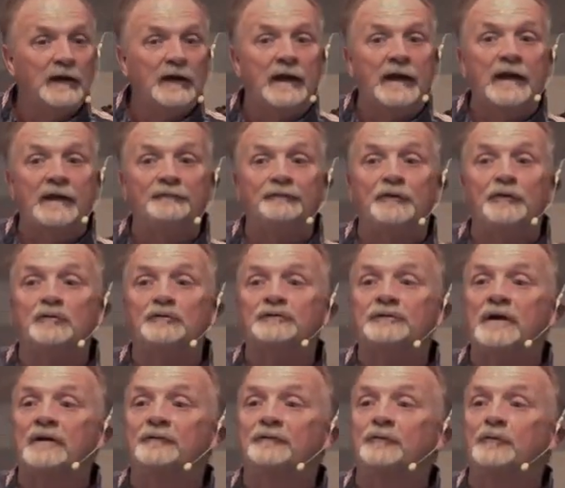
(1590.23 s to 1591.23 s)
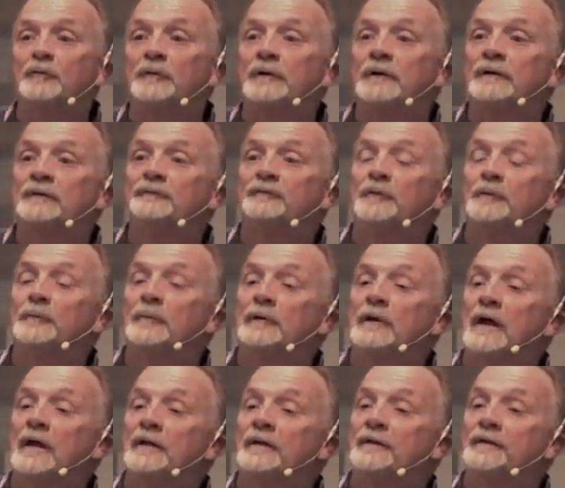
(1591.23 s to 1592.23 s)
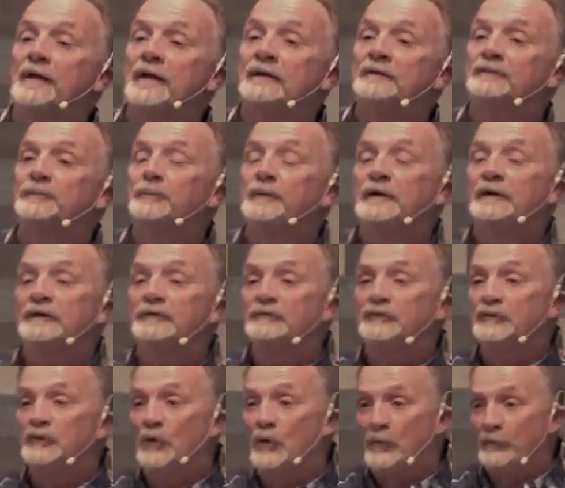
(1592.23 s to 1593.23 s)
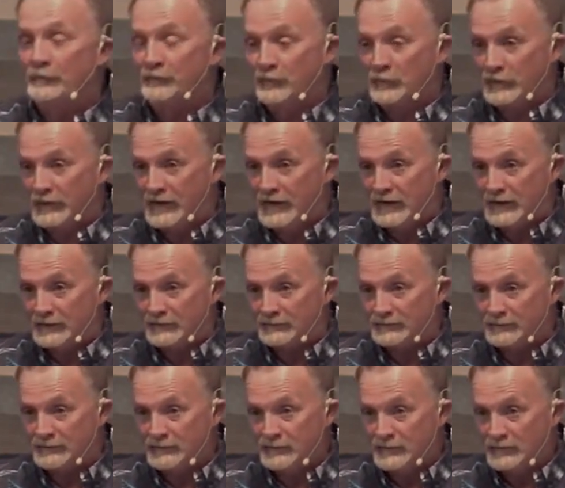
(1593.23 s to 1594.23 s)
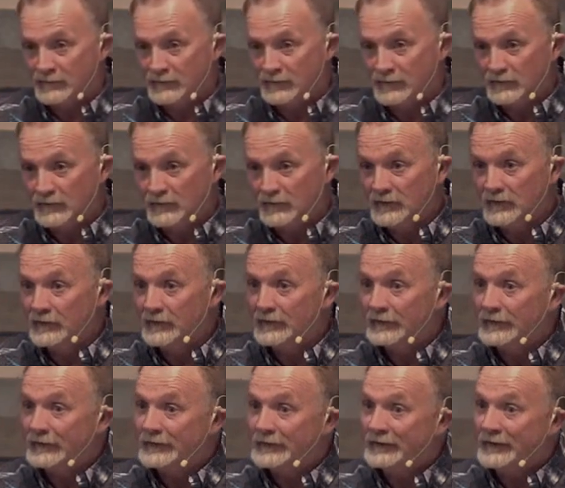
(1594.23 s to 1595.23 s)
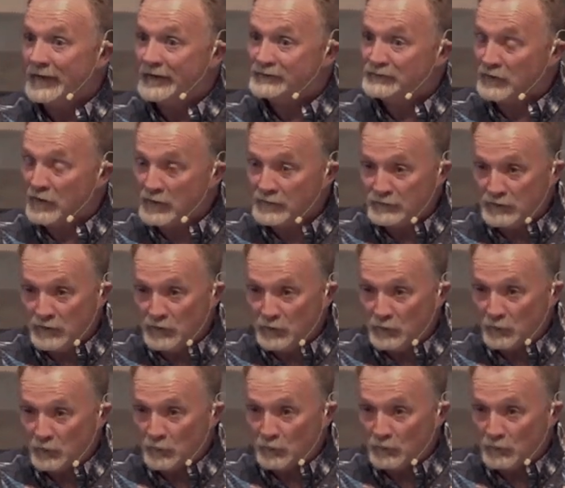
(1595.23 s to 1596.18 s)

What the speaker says: If you're suffering from a lot of things because you don't forgive, that's on you.